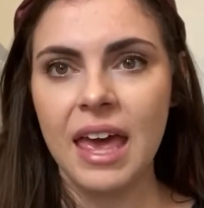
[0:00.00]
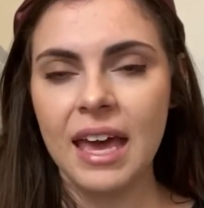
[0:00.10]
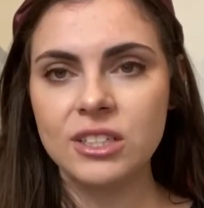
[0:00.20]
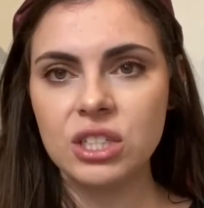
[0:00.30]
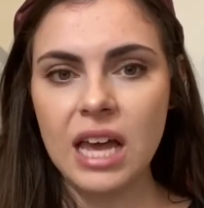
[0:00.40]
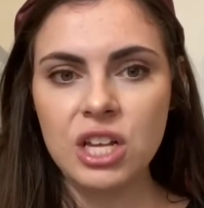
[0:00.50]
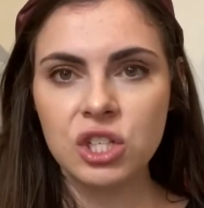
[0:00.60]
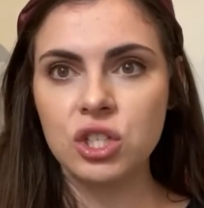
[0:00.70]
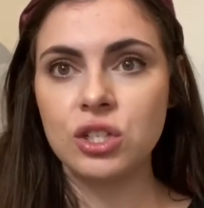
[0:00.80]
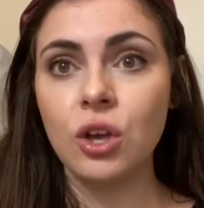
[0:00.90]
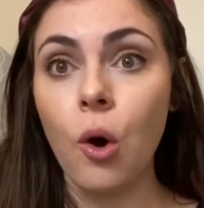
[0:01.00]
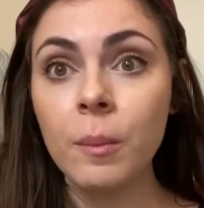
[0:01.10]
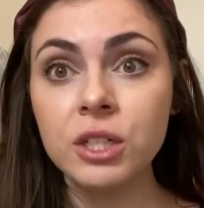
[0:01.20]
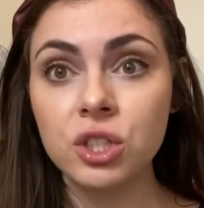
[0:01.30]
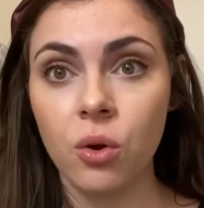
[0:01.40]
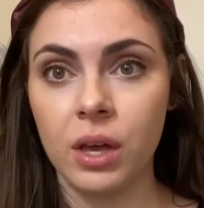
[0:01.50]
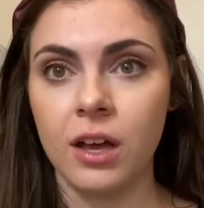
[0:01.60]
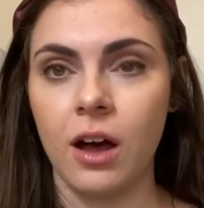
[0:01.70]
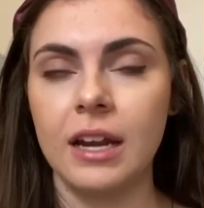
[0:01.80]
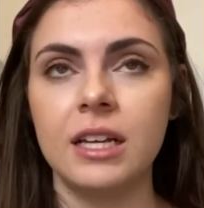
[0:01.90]
It just has so much going
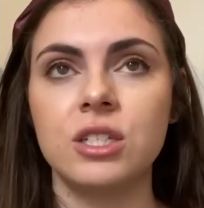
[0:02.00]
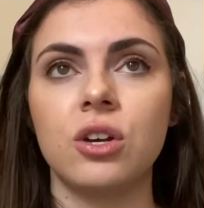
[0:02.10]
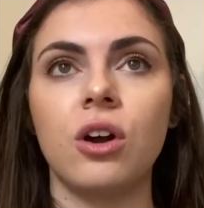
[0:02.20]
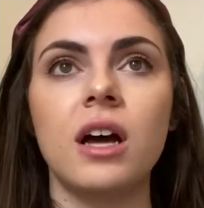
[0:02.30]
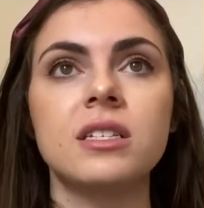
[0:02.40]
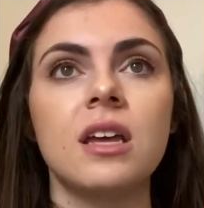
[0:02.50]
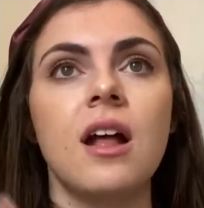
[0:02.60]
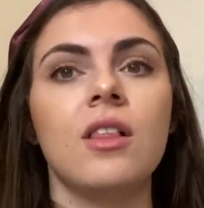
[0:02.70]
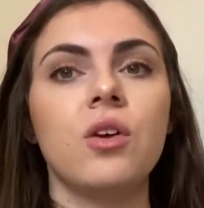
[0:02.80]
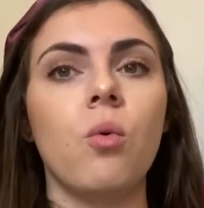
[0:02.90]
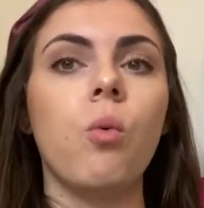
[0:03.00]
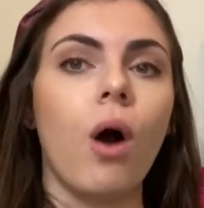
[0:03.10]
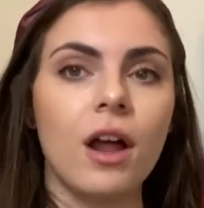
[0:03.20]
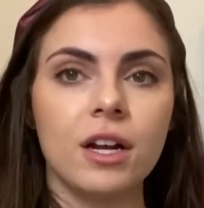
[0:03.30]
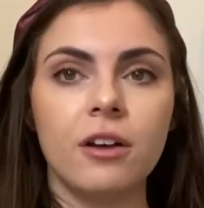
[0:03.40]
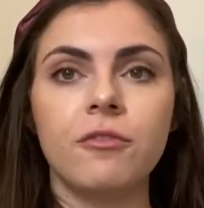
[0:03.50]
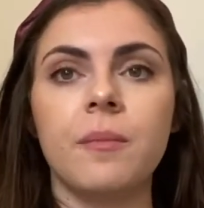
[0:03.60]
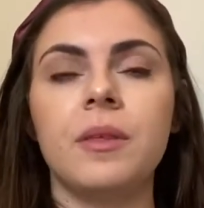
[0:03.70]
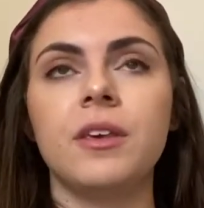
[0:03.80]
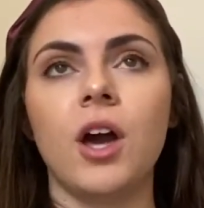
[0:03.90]
on. It's across the water
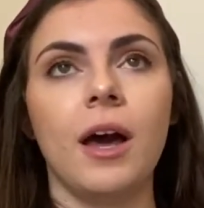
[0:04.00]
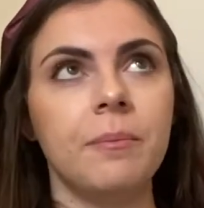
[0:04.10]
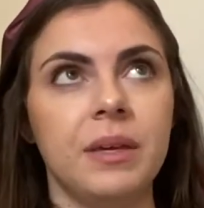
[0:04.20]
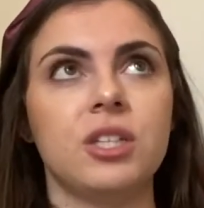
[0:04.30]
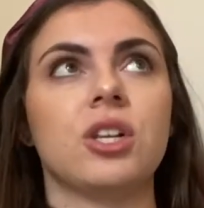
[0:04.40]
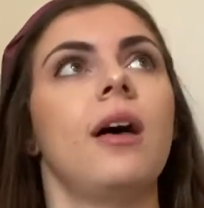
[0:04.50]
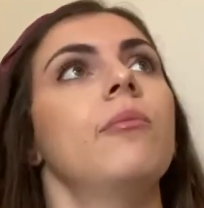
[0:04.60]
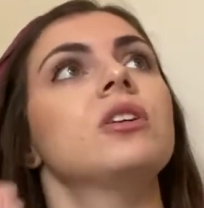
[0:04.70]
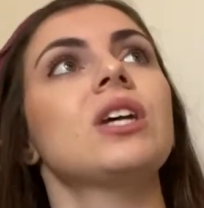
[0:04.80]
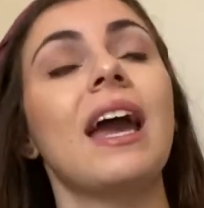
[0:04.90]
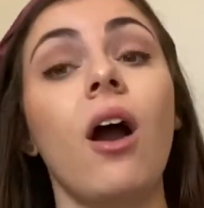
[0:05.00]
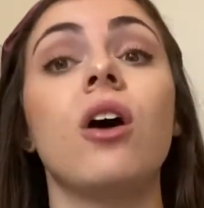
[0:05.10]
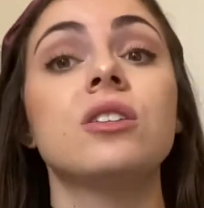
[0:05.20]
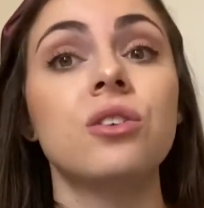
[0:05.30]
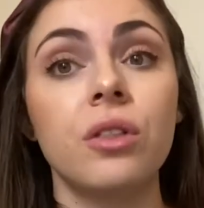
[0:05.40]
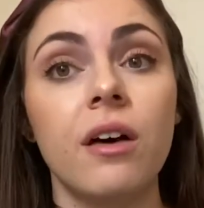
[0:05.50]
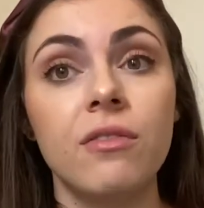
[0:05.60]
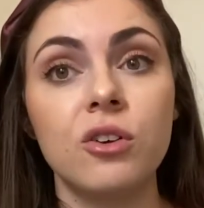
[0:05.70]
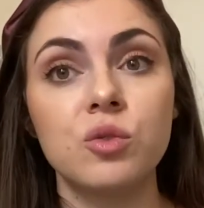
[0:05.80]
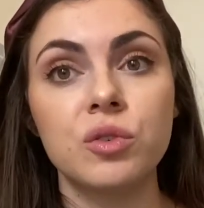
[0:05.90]
from the Yacht and Beach Club, which I also love
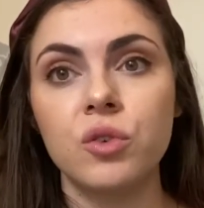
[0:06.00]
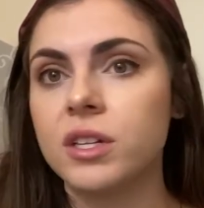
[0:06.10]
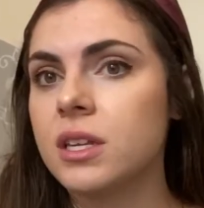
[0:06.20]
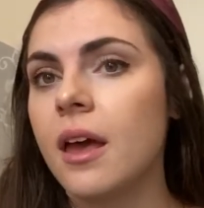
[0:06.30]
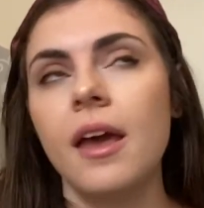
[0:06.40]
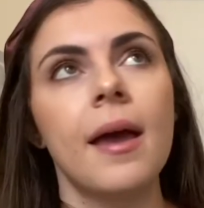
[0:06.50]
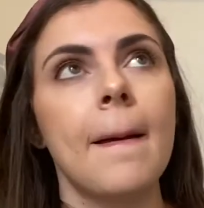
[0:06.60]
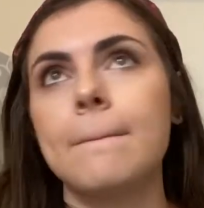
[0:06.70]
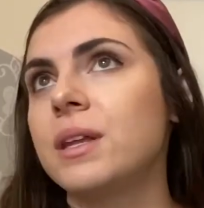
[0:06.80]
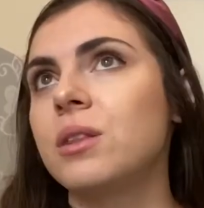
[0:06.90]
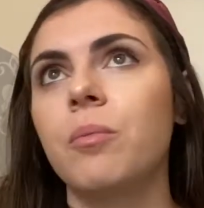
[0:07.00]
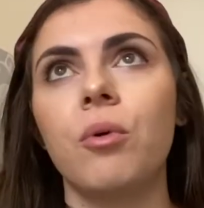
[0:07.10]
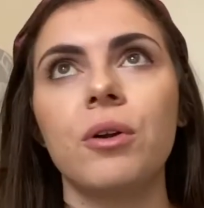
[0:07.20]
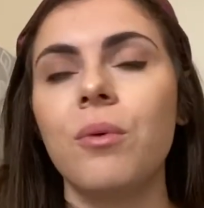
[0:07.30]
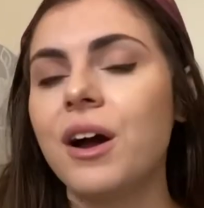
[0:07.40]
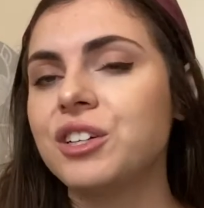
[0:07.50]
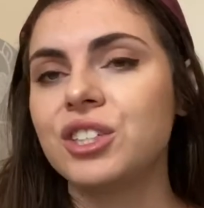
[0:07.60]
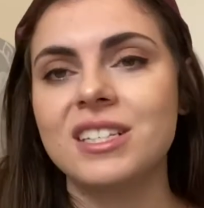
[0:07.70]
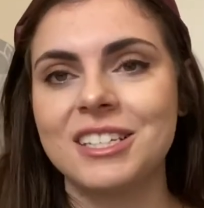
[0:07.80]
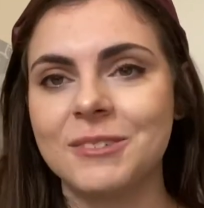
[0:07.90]
those resorts, but the boardwalk
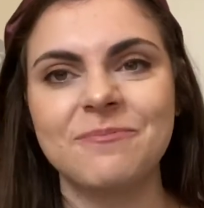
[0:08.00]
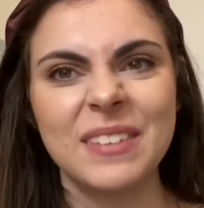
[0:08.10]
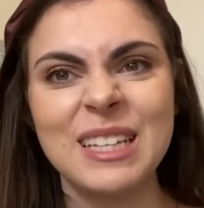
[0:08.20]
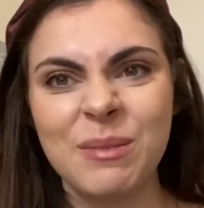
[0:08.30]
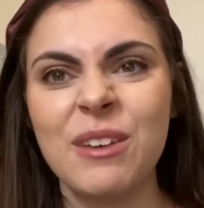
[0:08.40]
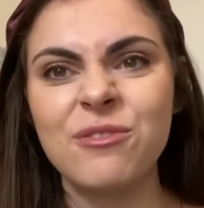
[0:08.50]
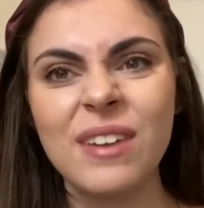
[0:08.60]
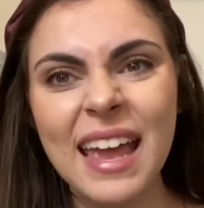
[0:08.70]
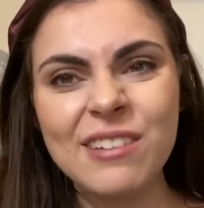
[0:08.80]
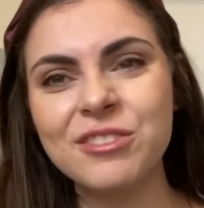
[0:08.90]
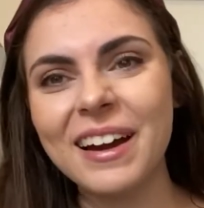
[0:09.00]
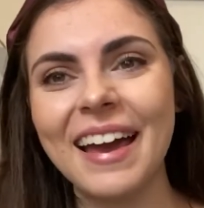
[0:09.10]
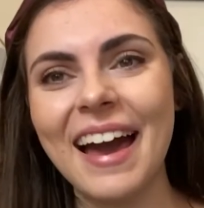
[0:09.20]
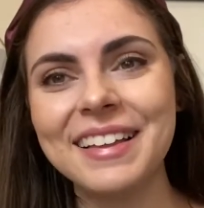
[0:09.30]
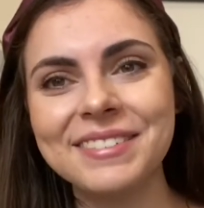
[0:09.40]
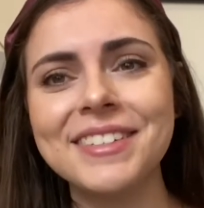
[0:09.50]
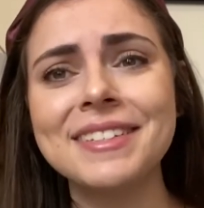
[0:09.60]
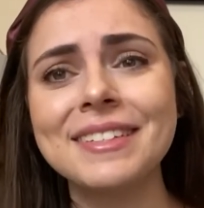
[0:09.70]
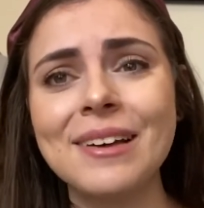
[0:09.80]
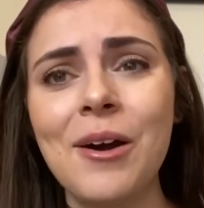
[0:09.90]
it's my favorite. I love it
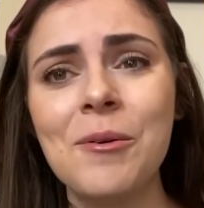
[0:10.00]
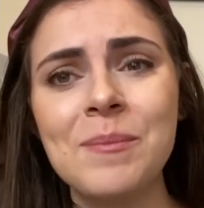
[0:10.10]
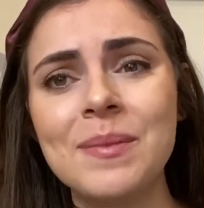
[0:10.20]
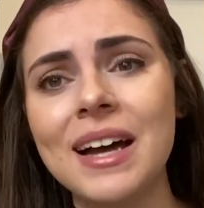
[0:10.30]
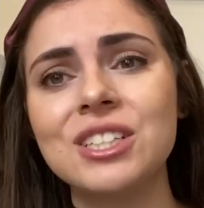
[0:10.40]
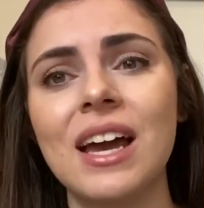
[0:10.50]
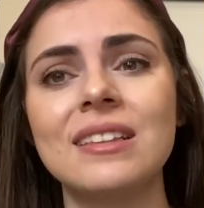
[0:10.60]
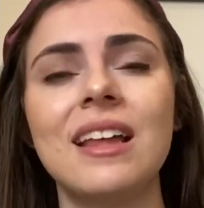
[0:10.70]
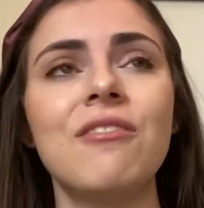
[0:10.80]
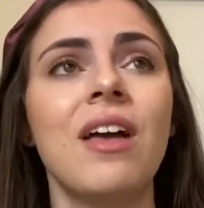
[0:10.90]
so much. I love